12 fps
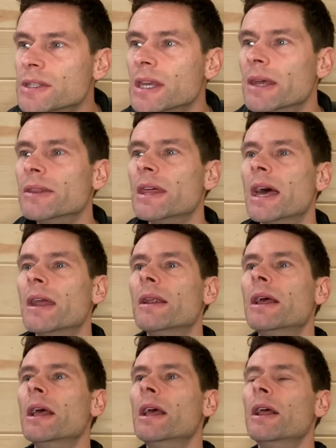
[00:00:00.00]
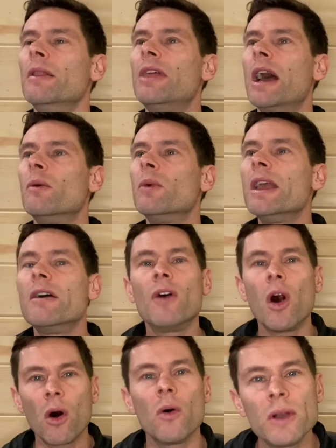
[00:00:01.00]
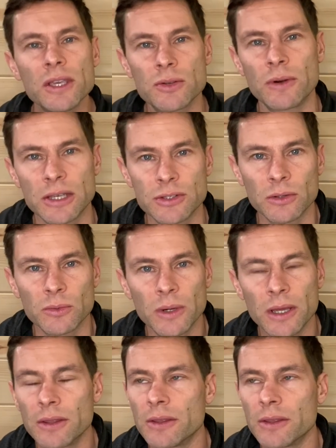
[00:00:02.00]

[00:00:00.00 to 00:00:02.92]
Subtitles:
that we have always wrestled with,